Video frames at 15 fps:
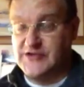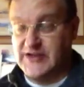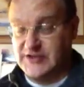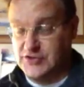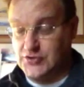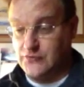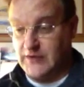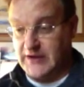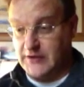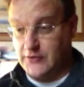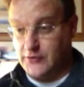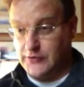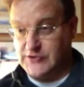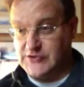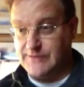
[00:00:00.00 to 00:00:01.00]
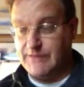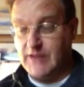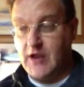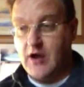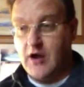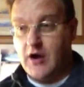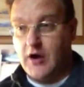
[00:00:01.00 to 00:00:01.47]
Session records
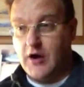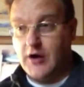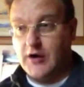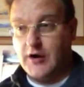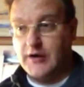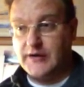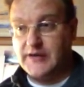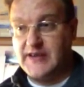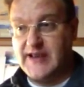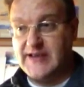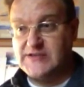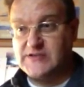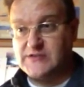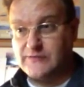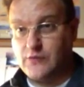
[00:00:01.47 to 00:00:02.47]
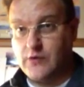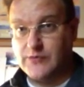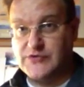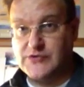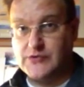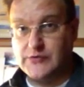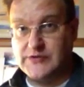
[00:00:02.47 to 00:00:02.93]
are cases of what
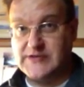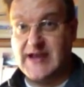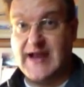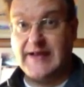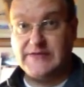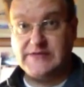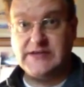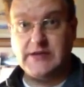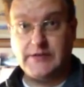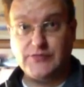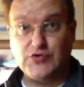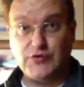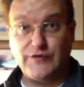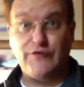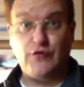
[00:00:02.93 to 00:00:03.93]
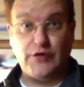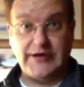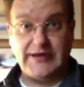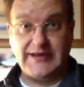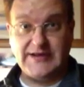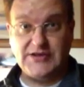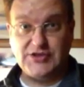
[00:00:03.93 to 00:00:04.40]
was known as antenuptial
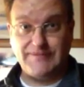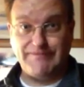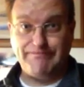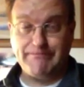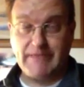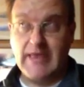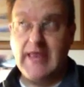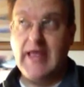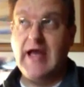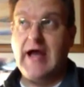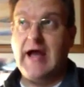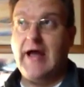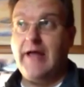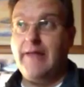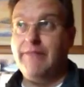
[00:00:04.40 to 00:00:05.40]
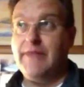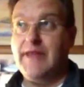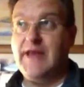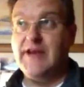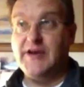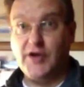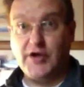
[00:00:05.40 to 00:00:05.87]
fornication. And
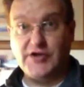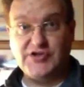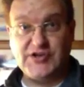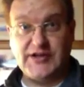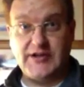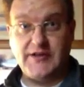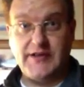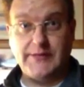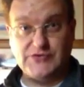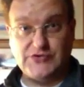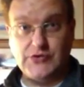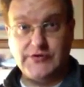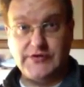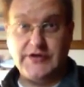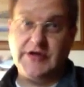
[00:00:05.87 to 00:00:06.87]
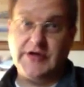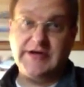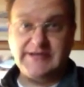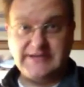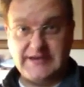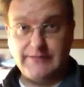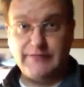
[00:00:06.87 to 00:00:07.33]
in a nutshell, that was doing the
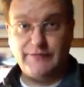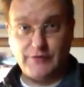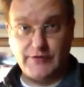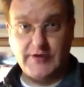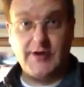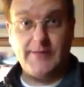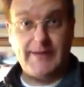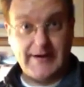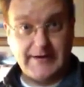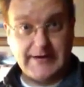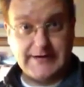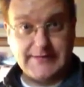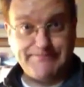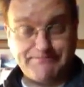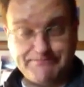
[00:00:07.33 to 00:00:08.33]
dirty deed before you got married.